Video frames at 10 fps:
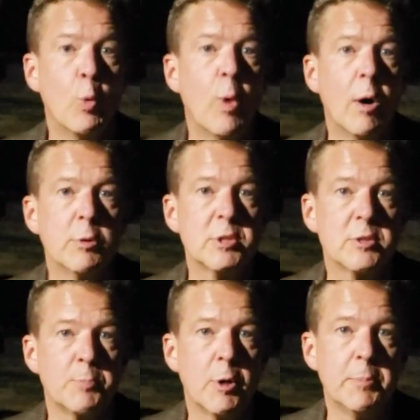What was
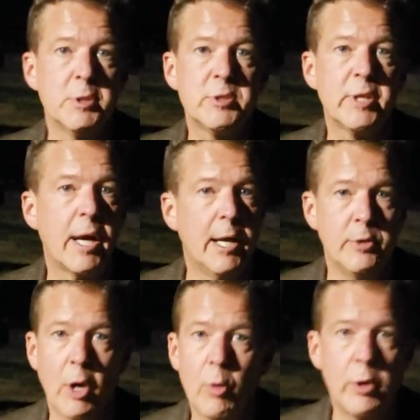his purpose? I
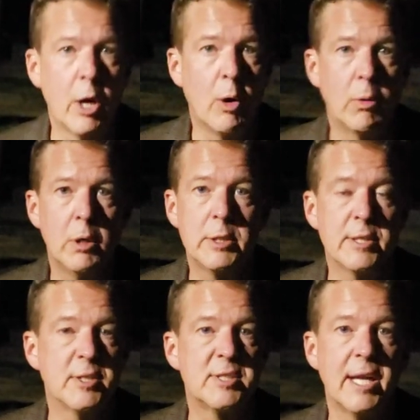don't know. To
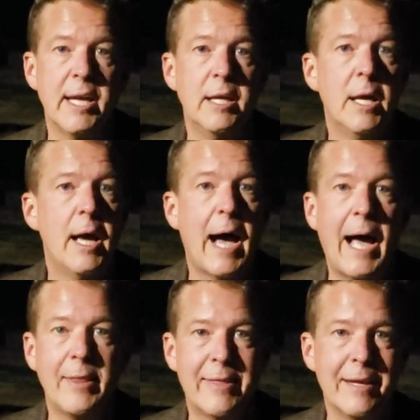this day,
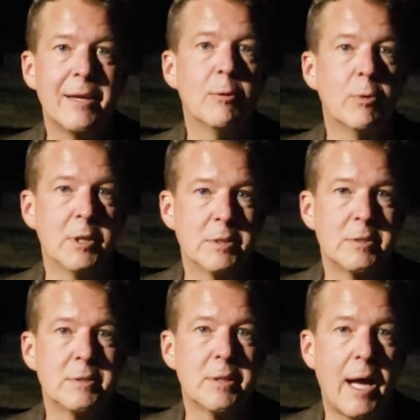I think it
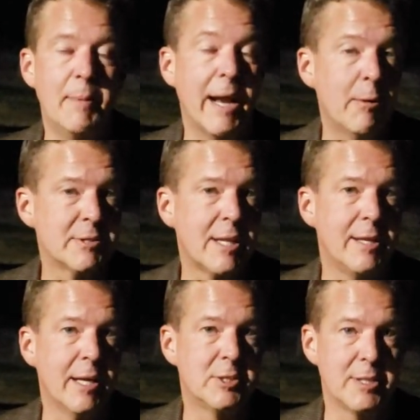was, I mean, I was on
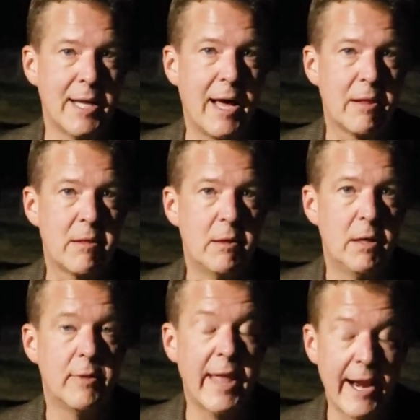the edge of death.
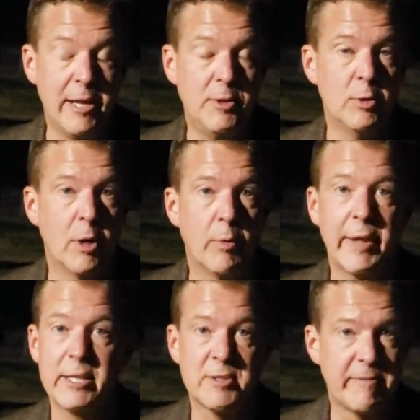That I do know.
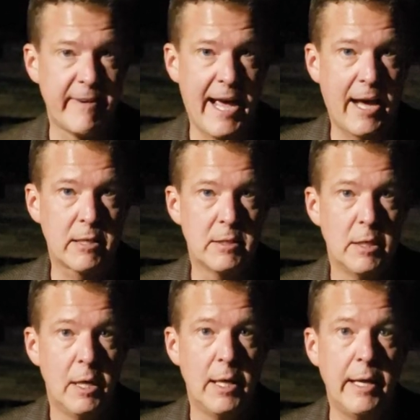That's a fact
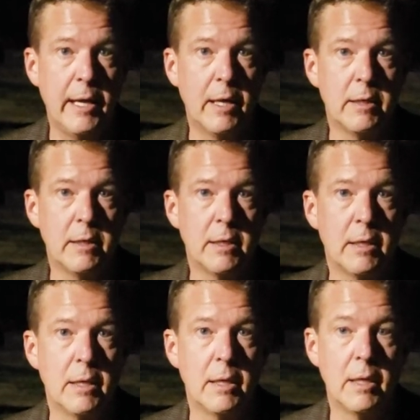and
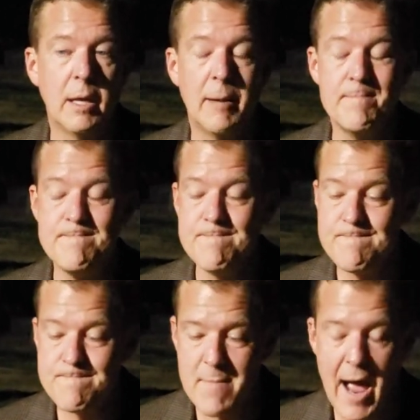
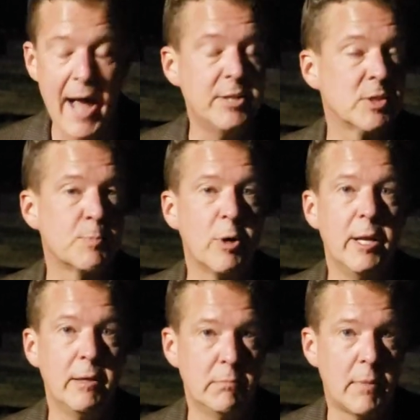I just
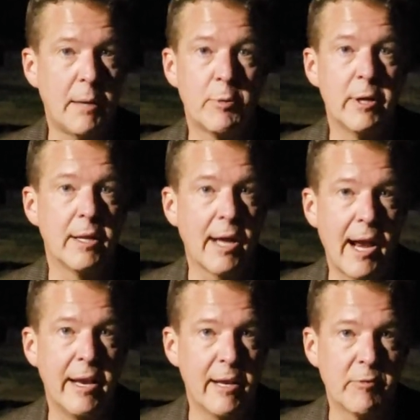pray I pray to
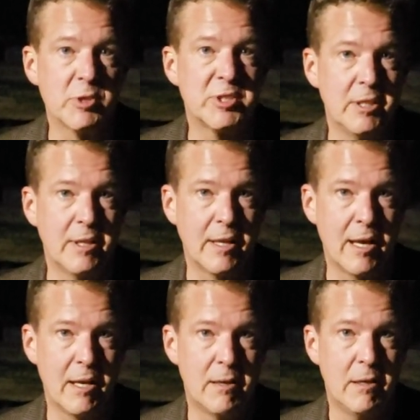God I never see it
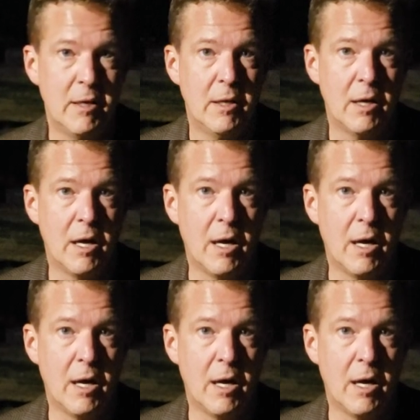again.